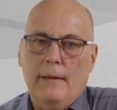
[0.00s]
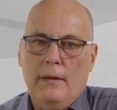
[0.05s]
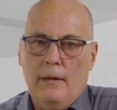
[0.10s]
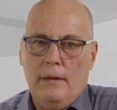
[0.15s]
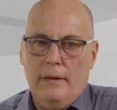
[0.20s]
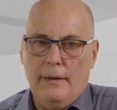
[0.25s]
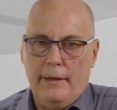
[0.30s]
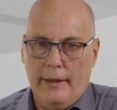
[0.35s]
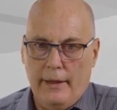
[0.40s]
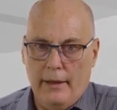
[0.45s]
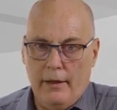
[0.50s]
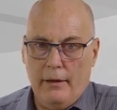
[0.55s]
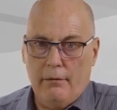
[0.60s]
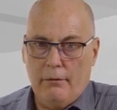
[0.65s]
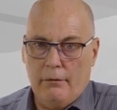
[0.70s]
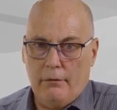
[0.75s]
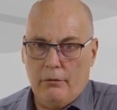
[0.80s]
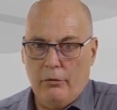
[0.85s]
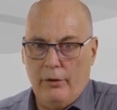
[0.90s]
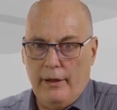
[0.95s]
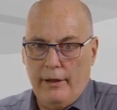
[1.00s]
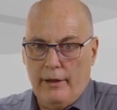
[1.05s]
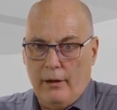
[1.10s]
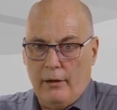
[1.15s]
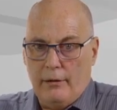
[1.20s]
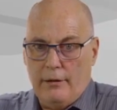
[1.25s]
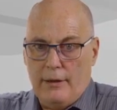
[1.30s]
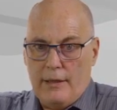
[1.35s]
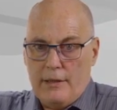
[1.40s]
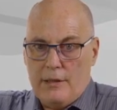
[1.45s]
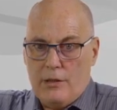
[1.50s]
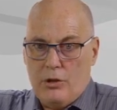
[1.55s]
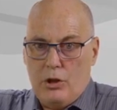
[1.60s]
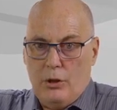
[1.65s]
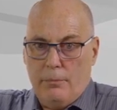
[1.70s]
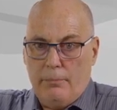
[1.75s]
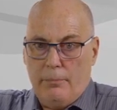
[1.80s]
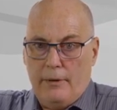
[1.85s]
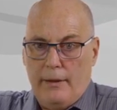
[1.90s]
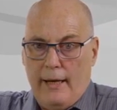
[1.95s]
Here, the relay now does
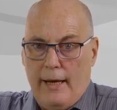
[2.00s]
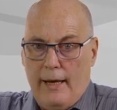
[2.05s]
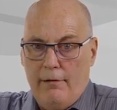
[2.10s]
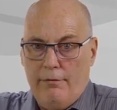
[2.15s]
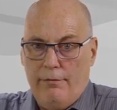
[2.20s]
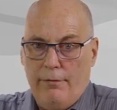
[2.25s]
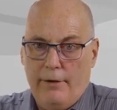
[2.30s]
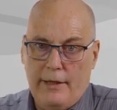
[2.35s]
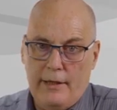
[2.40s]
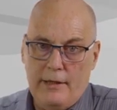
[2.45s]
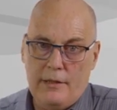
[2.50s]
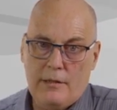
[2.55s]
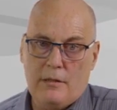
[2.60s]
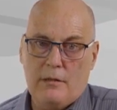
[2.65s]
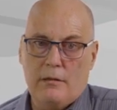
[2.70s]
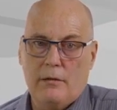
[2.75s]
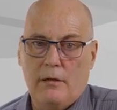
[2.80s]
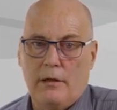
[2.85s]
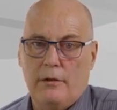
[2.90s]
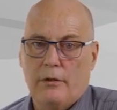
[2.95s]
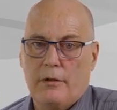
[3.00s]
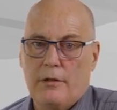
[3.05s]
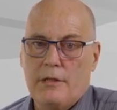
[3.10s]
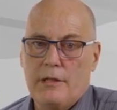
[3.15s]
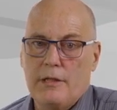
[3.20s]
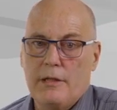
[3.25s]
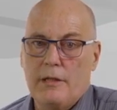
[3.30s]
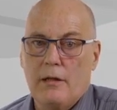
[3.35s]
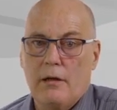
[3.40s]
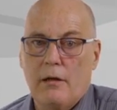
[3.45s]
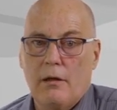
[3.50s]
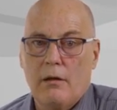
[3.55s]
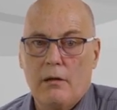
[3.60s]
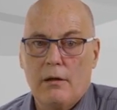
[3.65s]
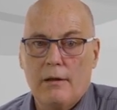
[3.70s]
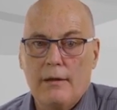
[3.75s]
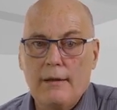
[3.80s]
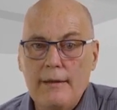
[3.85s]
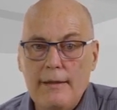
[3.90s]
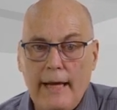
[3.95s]
trip in the A phase, and you can see the
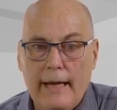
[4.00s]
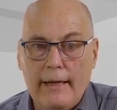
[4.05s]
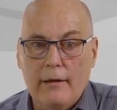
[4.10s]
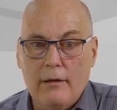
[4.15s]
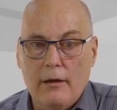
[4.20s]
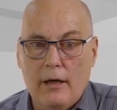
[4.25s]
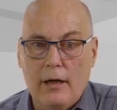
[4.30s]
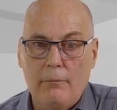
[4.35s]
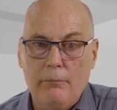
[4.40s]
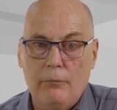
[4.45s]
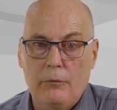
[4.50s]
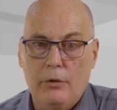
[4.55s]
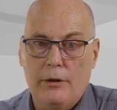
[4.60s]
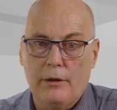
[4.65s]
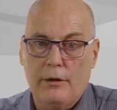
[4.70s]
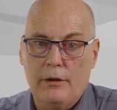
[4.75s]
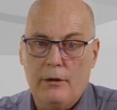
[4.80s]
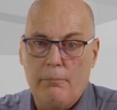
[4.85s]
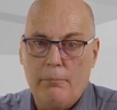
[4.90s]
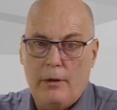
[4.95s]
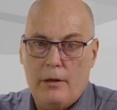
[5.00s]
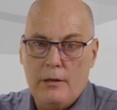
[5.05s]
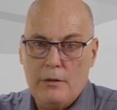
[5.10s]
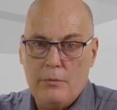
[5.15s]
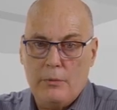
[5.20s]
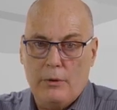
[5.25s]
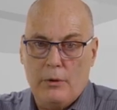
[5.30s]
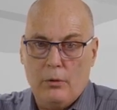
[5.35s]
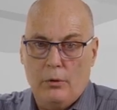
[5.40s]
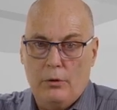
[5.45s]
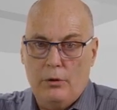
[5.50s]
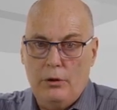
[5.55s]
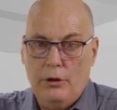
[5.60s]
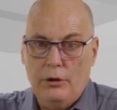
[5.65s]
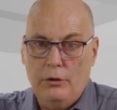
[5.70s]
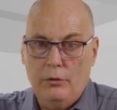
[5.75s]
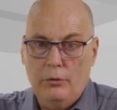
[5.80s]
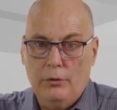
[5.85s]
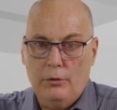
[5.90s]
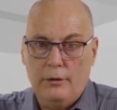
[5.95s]
dead time. You get the power swing
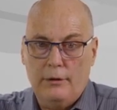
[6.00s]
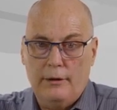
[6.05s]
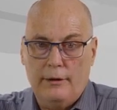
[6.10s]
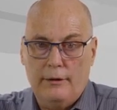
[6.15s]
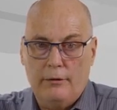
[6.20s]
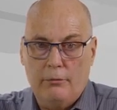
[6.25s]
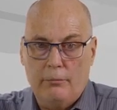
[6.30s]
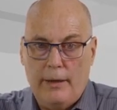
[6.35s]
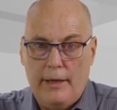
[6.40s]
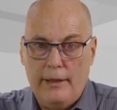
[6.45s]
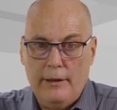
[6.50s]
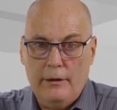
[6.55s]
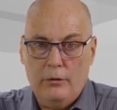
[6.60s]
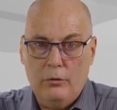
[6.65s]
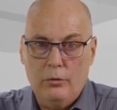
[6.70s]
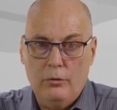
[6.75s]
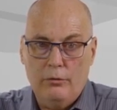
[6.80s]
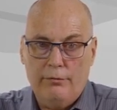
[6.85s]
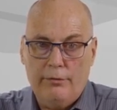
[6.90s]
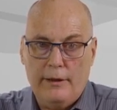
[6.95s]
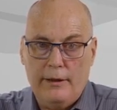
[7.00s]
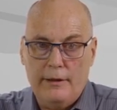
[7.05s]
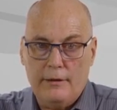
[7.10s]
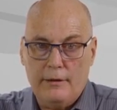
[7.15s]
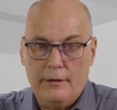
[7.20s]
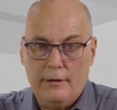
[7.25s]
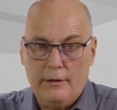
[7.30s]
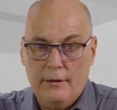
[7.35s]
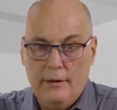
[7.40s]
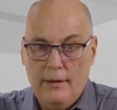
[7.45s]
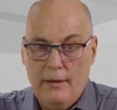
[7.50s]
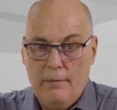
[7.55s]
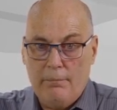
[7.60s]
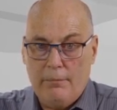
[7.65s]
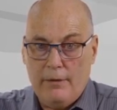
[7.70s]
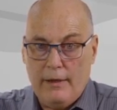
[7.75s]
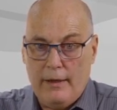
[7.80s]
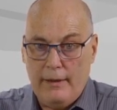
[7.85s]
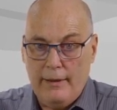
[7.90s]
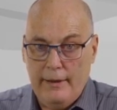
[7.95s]
continues in the remaining 2 phases.
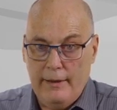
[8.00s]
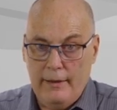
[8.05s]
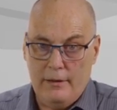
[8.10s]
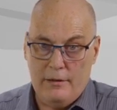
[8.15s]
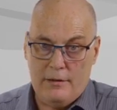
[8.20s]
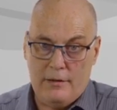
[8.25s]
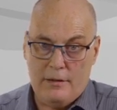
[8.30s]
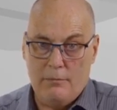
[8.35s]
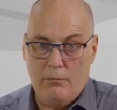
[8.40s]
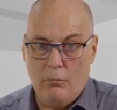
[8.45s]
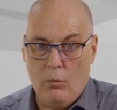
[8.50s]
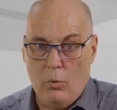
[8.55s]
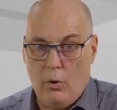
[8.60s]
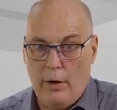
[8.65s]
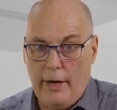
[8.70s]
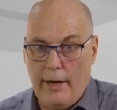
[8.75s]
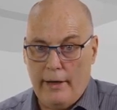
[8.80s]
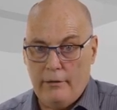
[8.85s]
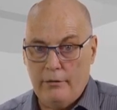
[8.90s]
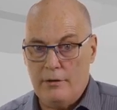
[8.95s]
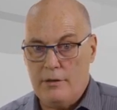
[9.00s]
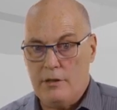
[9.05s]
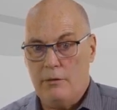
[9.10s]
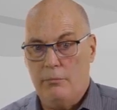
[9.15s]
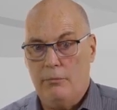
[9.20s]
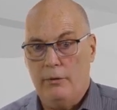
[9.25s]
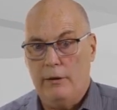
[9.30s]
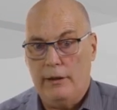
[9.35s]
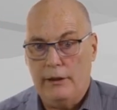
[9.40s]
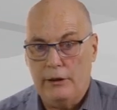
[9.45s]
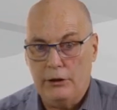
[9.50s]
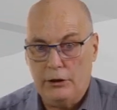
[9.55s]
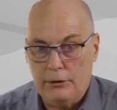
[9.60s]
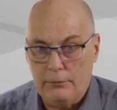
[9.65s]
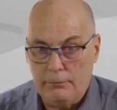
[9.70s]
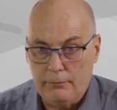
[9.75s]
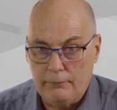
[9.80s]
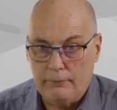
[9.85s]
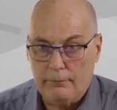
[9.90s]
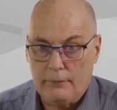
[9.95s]
And here it's a more accurate
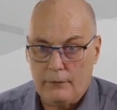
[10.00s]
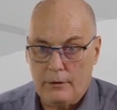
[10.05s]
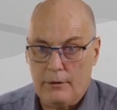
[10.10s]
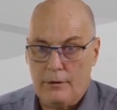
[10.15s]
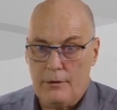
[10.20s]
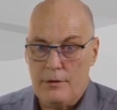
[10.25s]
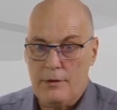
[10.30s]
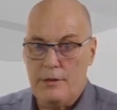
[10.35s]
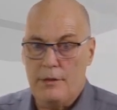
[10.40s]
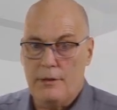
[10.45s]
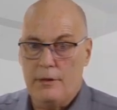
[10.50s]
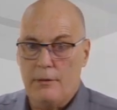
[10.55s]
simulation. You can see the